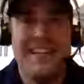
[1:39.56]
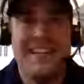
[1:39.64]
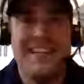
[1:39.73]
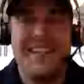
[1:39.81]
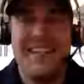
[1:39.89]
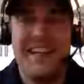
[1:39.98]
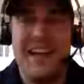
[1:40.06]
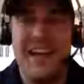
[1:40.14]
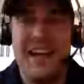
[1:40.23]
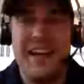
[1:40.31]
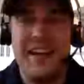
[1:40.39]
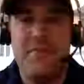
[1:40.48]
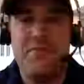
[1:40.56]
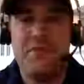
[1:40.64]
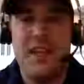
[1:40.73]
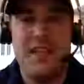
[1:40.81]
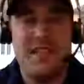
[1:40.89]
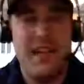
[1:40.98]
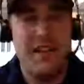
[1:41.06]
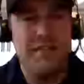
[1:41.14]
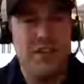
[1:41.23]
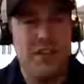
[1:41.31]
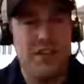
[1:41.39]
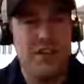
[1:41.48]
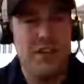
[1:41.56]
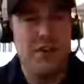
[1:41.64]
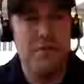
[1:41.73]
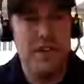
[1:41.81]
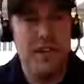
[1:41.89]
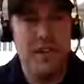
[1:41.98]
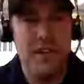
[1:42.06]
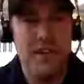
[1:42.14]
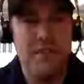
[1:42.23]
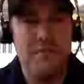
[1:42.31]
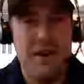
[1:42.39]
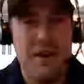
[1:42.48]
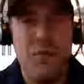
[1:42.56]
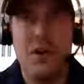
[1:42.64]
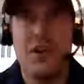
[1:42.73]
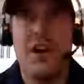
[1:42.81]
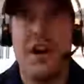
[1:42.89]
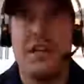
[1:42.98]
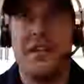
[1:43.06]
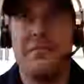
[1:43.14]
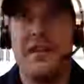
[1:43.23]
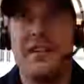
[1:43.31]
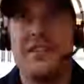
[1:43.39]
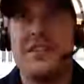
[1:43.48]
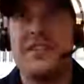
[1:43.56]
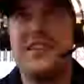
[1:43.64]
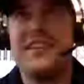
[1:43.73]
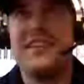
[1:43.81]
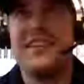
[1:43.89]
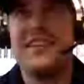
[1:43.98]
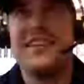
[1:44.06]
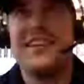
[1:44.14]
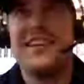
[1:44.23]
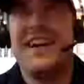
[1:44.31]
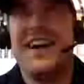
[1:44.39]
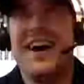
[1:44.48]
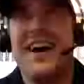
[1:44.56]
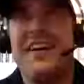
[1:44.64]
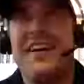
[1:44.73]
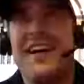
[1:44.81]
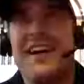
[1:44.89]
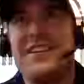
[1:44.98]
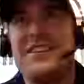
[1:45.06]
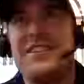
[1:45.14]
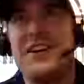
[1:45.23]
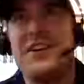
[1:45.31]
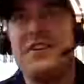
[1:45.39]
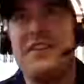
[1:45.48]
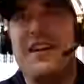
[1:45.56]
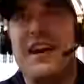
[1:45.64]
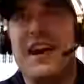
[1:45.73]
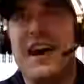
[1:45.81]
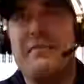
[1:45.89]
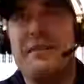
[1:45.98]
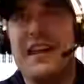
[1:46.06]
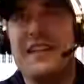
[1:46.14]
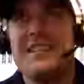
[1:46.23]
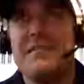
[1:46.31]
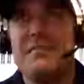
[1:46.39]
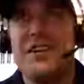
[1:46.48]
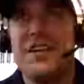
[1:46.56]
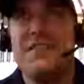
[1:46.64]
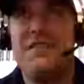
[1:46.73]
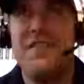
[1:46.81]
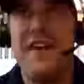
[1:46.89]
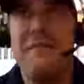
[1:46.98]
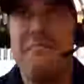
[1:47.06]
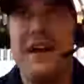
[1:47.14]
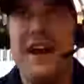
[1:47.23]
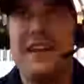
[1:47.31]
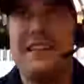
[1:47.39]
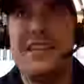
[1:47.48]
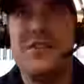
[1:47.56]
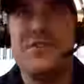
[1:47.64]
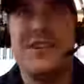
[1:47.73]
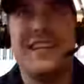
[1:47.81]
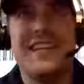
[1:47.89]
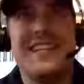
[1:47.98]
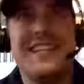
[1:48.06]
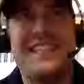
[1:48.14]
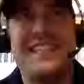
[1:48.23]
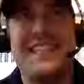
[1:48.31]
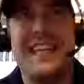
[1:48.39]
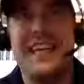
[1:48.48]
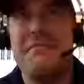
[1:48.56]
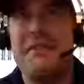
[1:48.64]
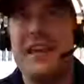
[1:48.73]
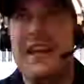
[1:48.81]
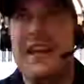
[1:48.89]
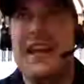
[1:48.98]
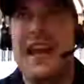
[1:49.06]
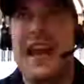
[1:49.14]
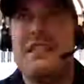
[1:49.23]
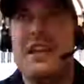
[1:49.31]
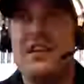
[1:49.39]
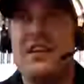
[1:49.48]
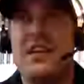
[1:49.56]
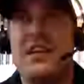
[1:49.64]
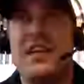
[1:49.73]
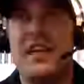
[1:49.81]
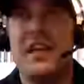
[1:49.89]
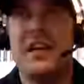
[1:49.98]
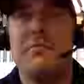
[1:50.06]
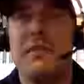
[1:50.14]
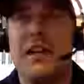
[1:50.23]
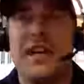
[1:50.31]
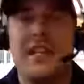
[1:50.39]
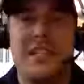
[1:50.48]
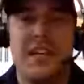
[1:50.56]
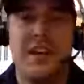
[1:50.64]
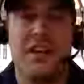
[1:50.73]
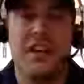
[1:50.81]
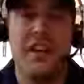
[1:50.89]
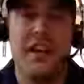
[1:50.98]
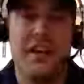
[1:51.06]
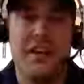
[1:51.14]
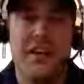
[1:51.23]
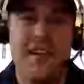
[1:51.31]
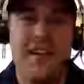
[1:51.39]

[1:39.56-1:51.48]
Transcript: today instead of just showing my Word documents. All right, so I'm getting some good feedback that you can see me and that you can hear me nice and clear.